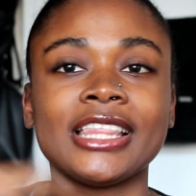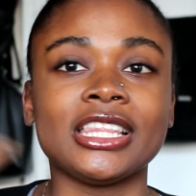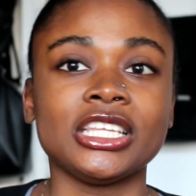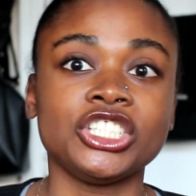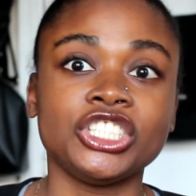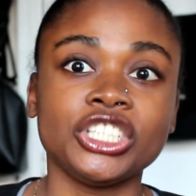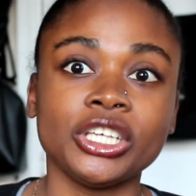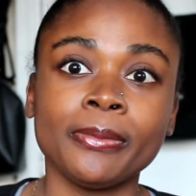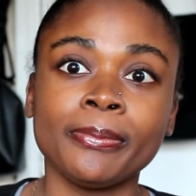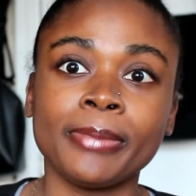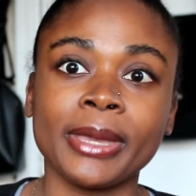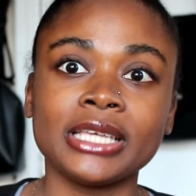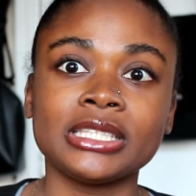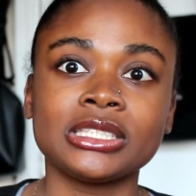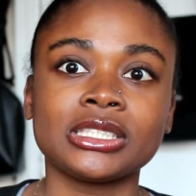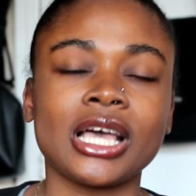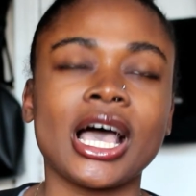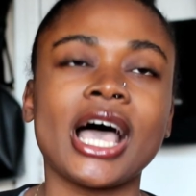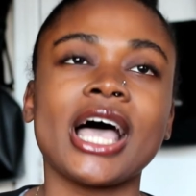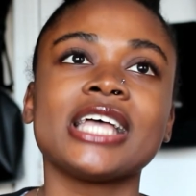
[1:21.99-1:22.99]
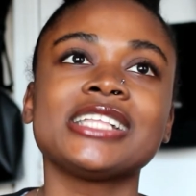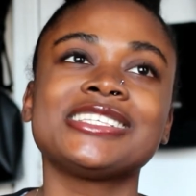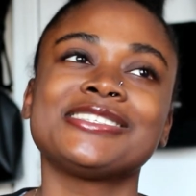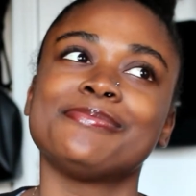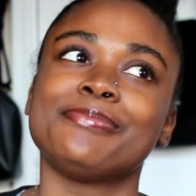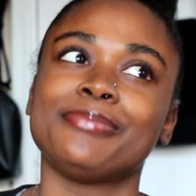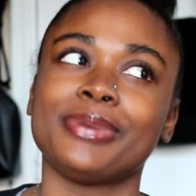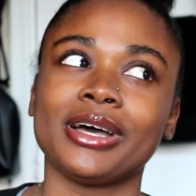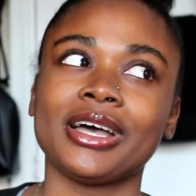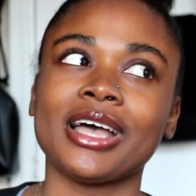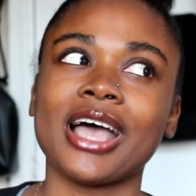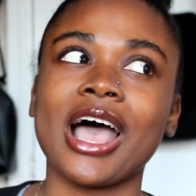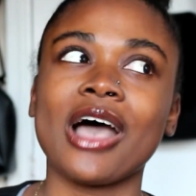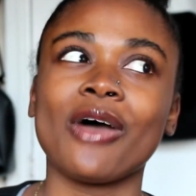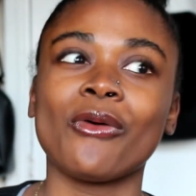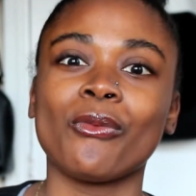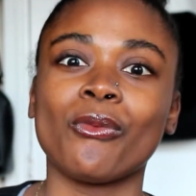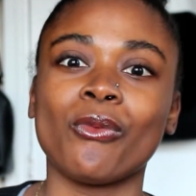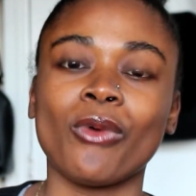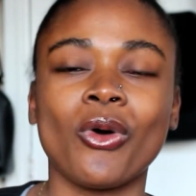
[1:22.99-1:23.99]
gym-based guides, but I
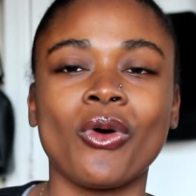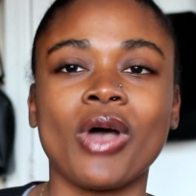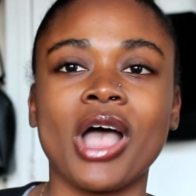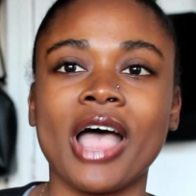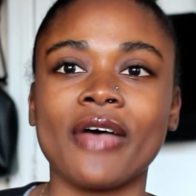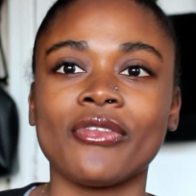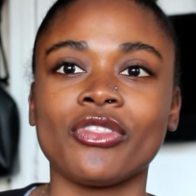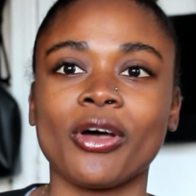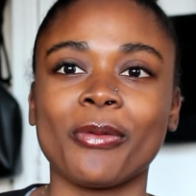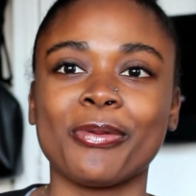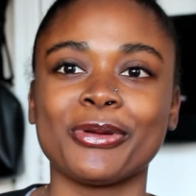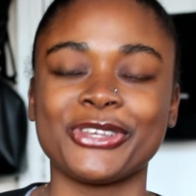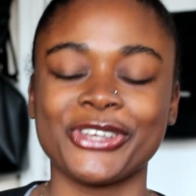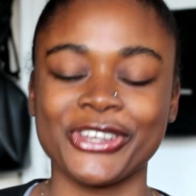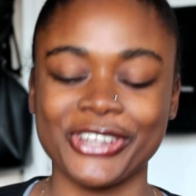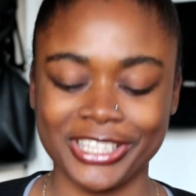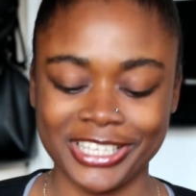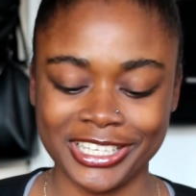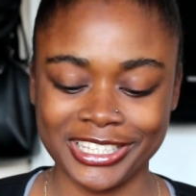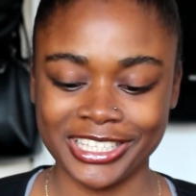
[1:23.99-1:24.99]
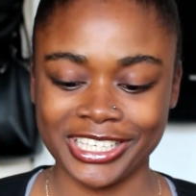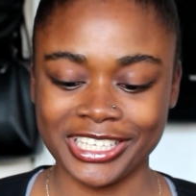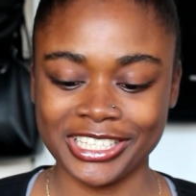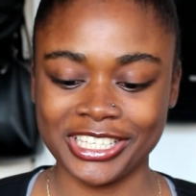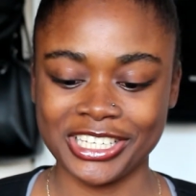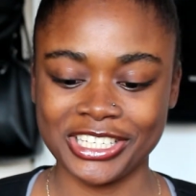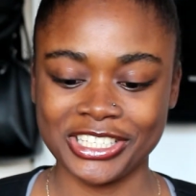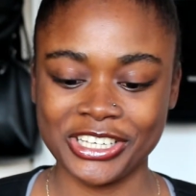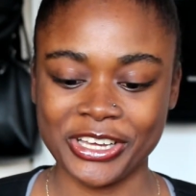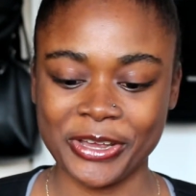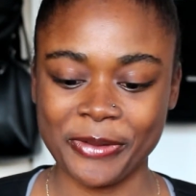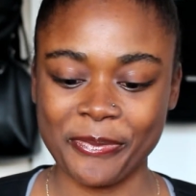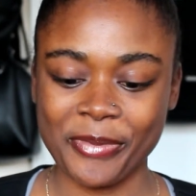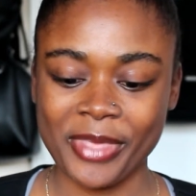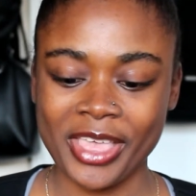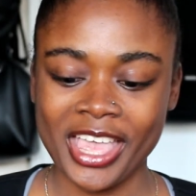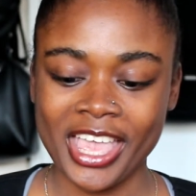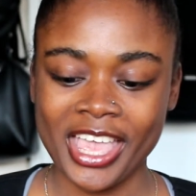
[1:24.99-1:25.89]
won't have the opportunity to get to the gym